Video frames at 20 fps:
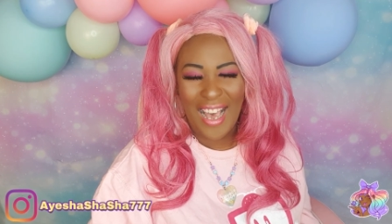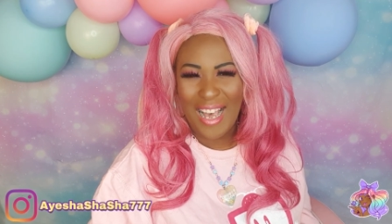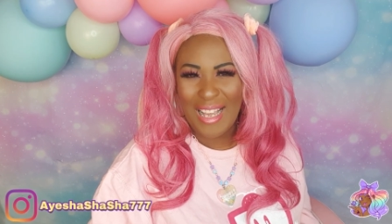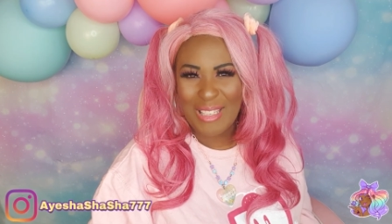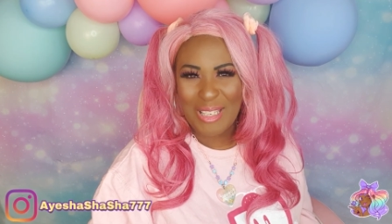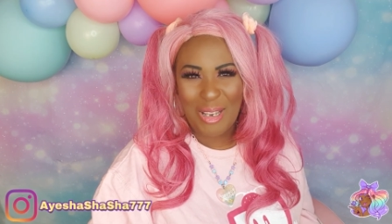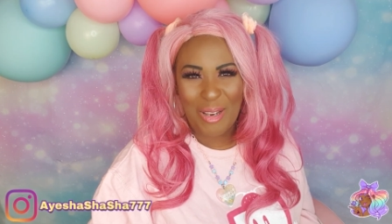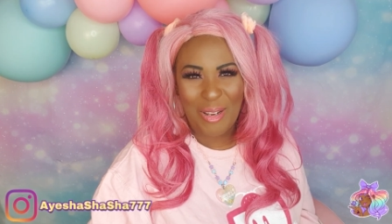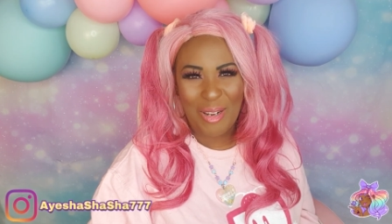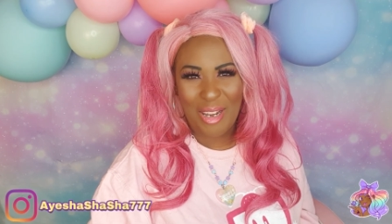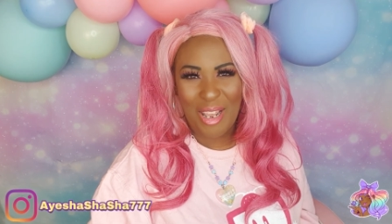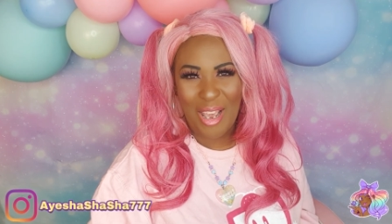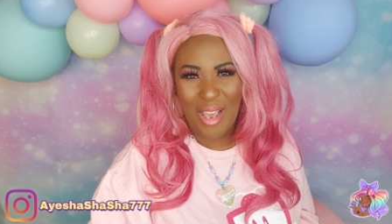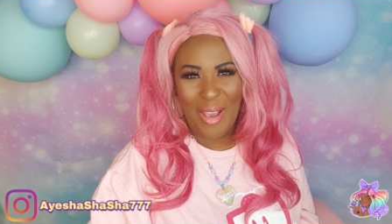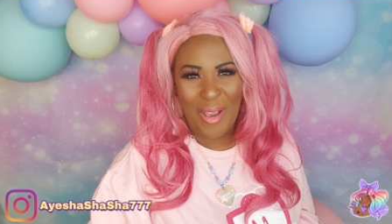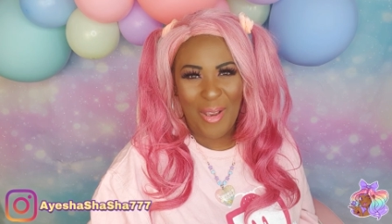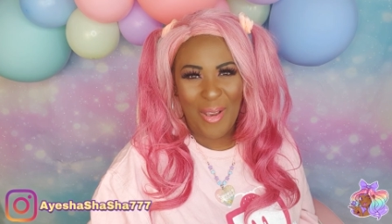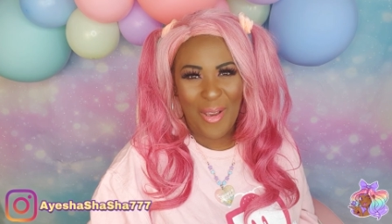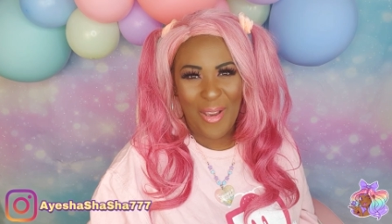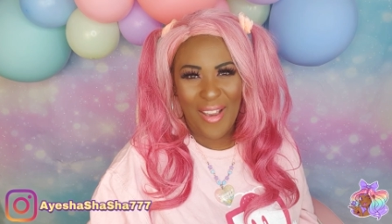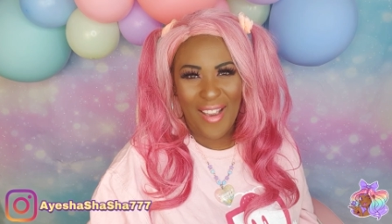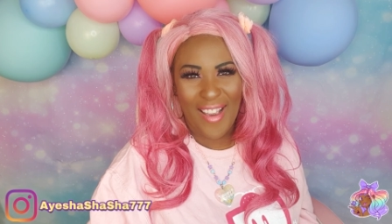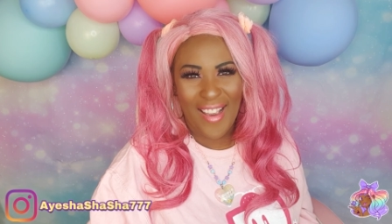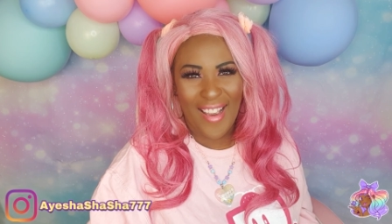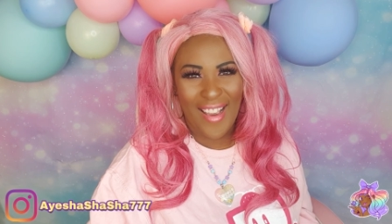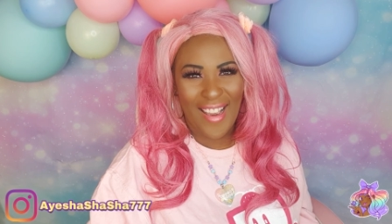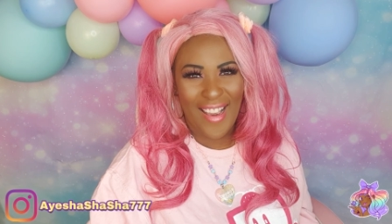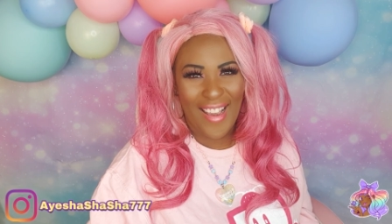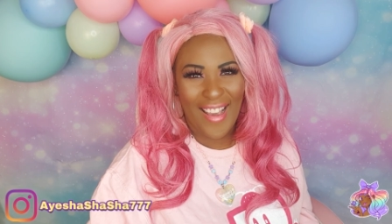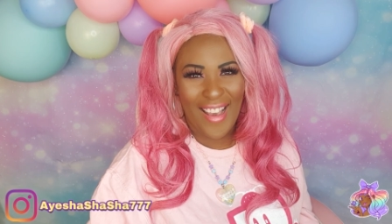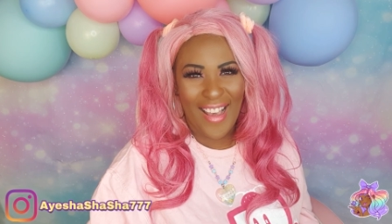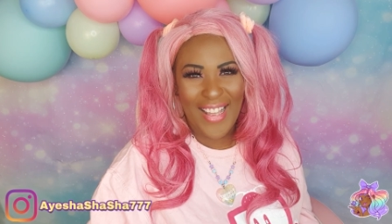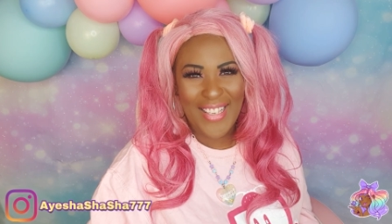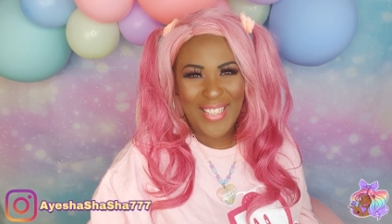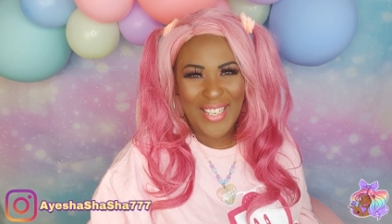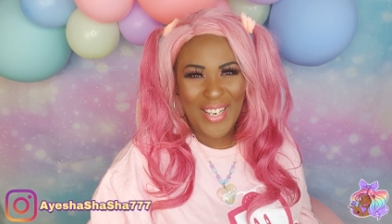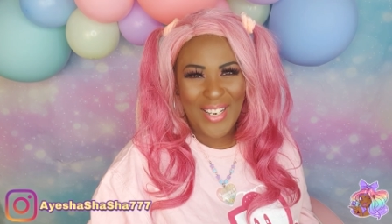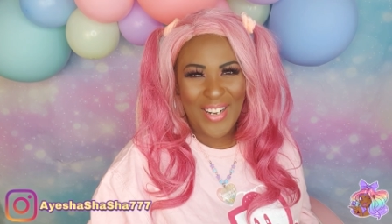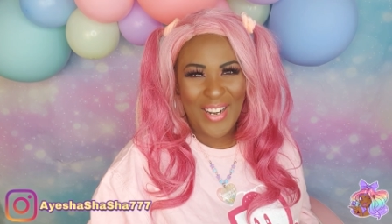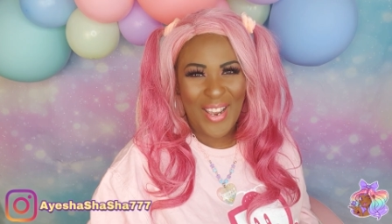I
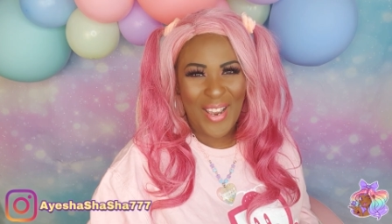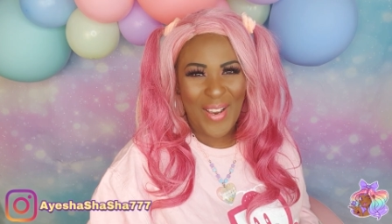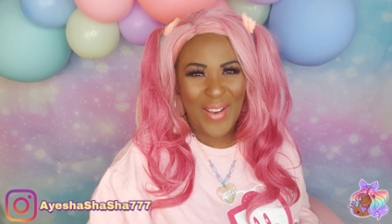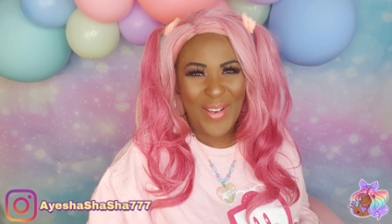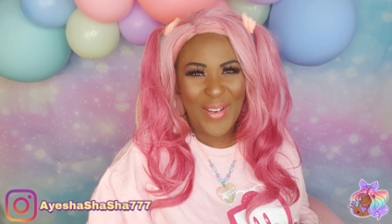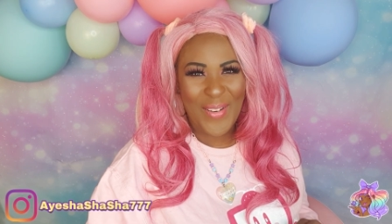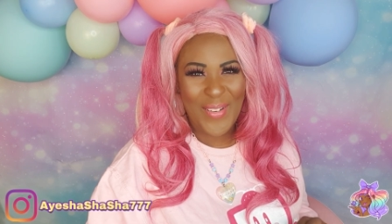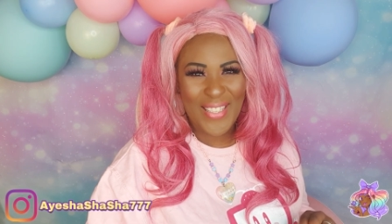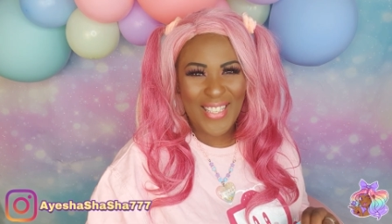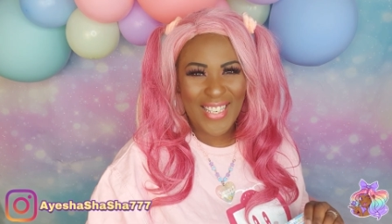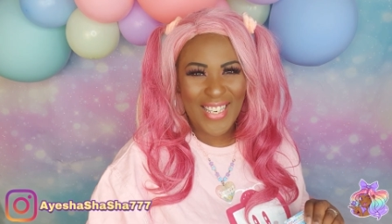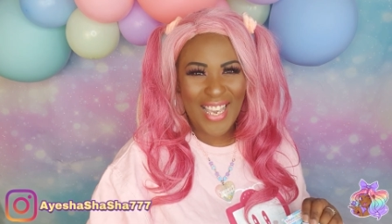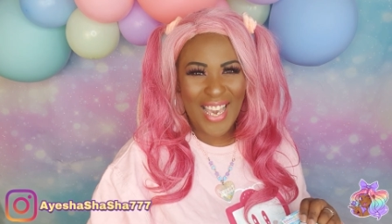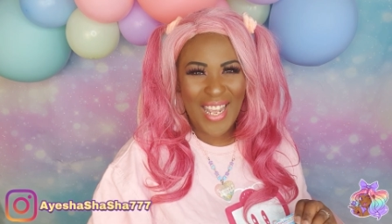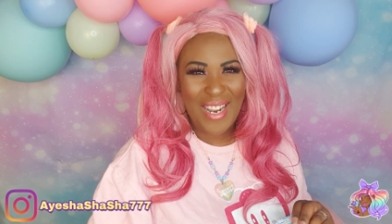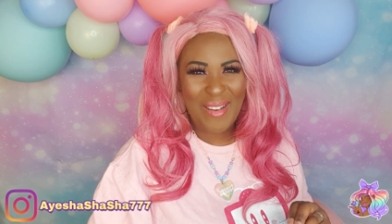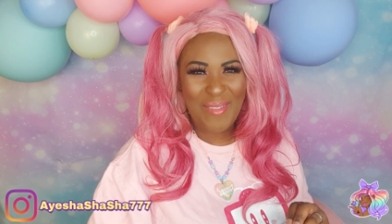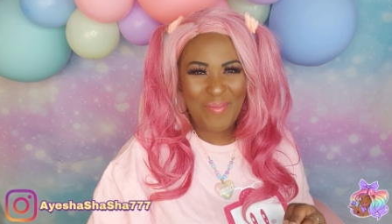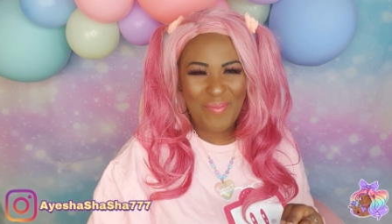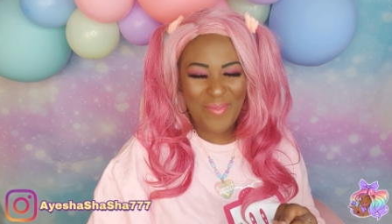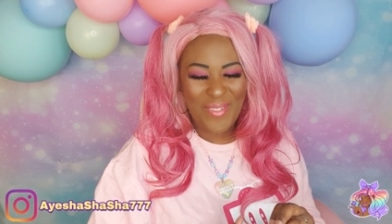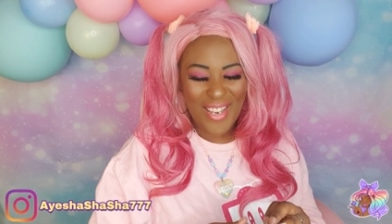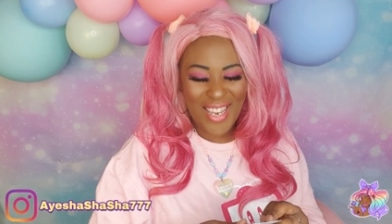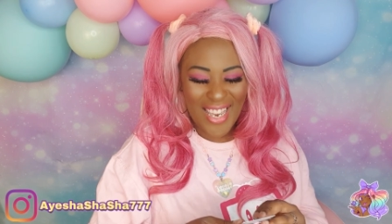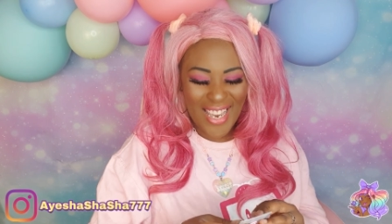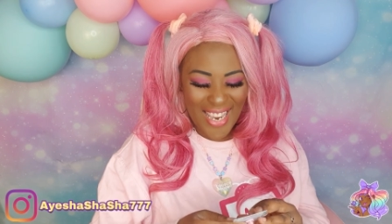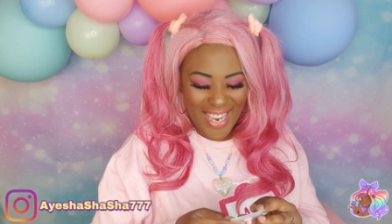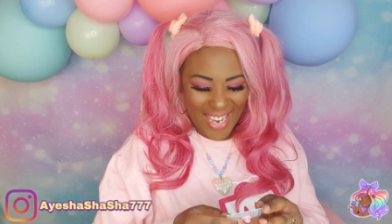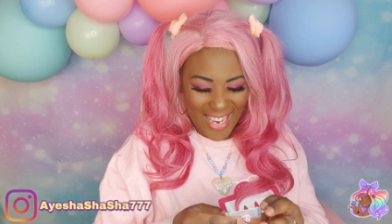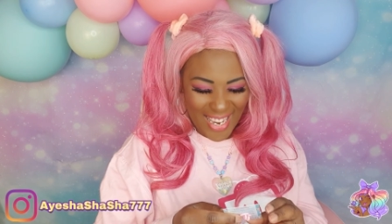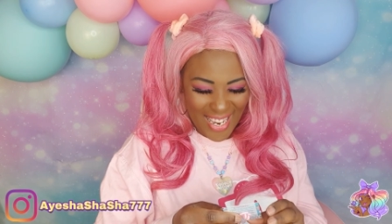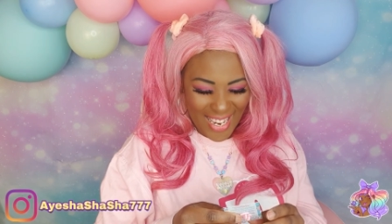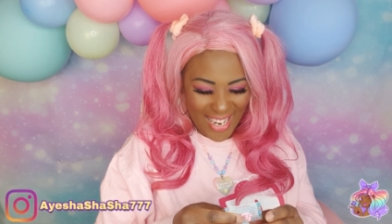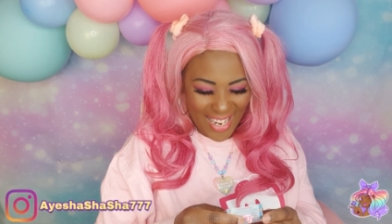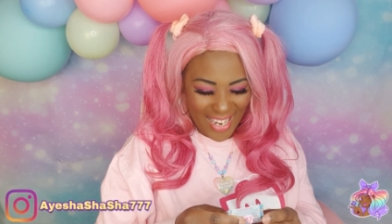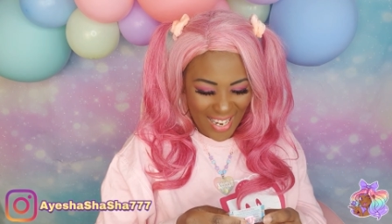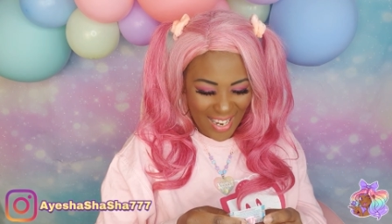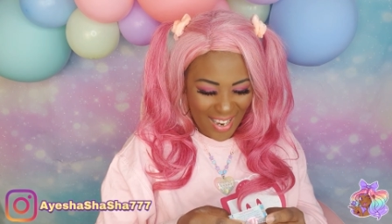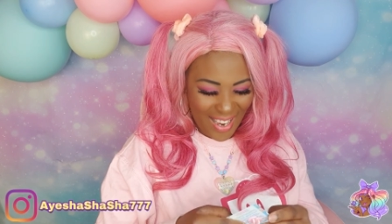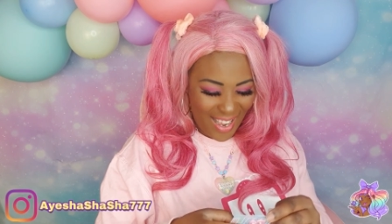don't know. Who's it gonna
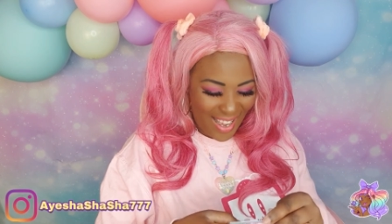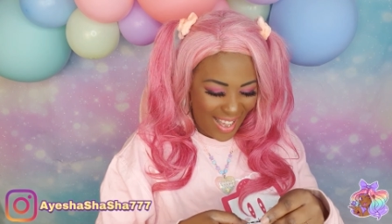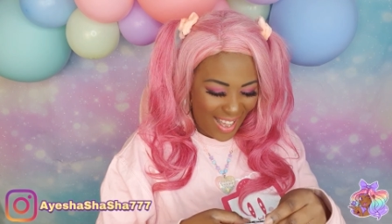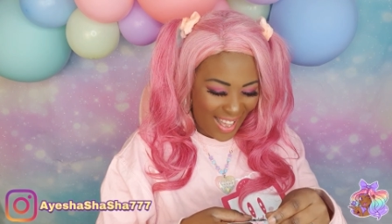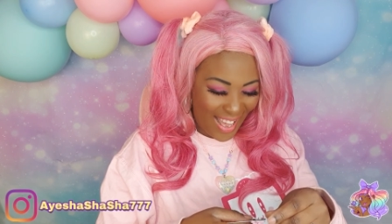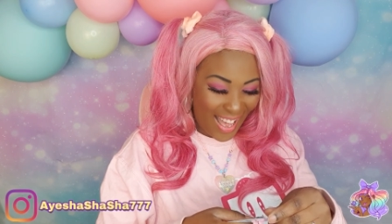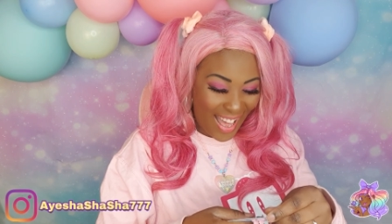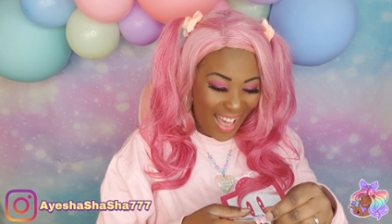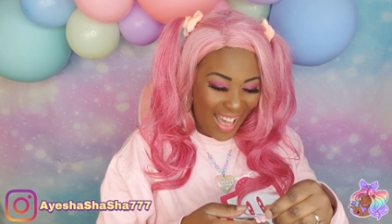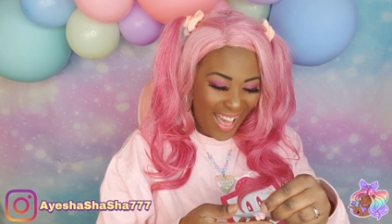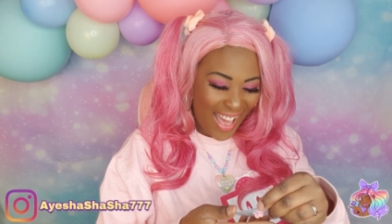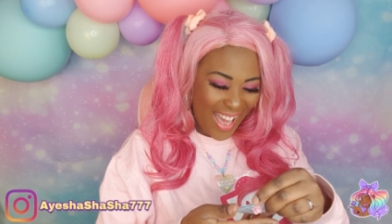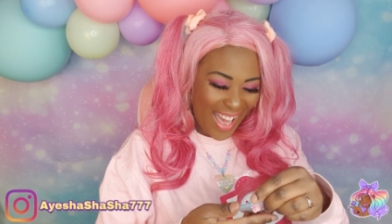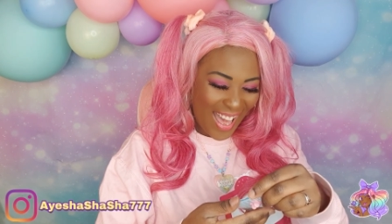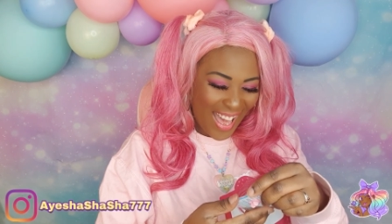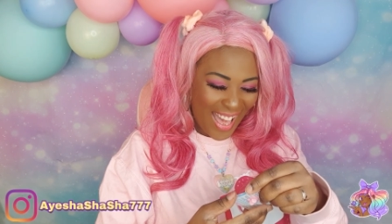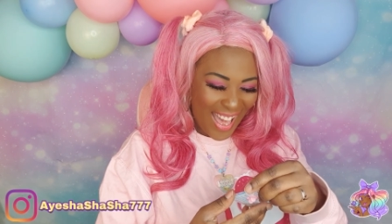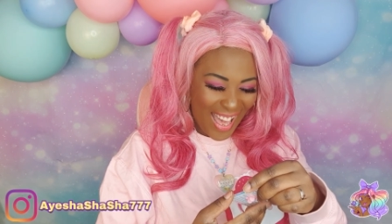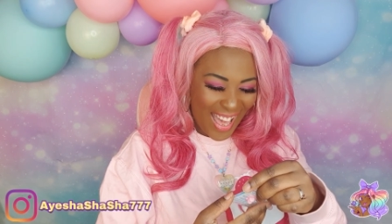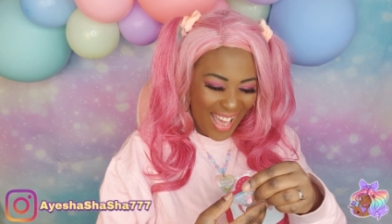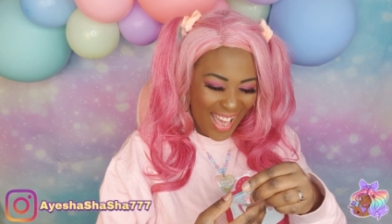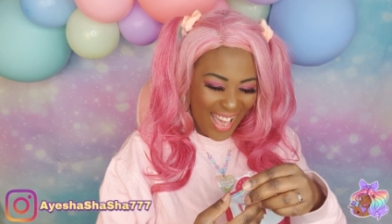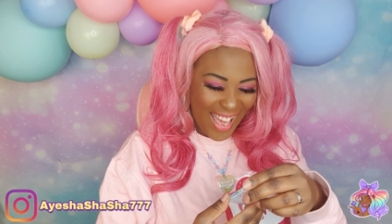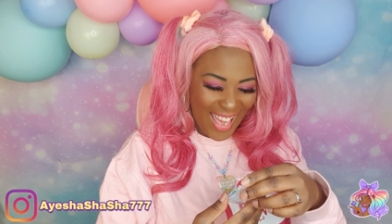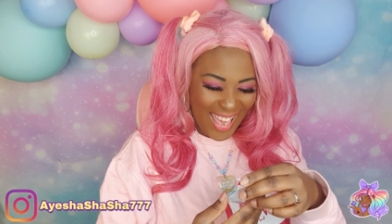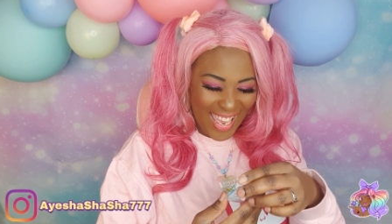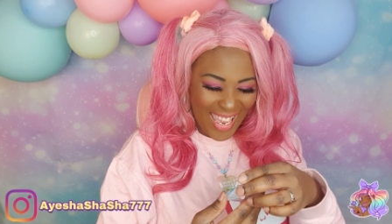be? Ah!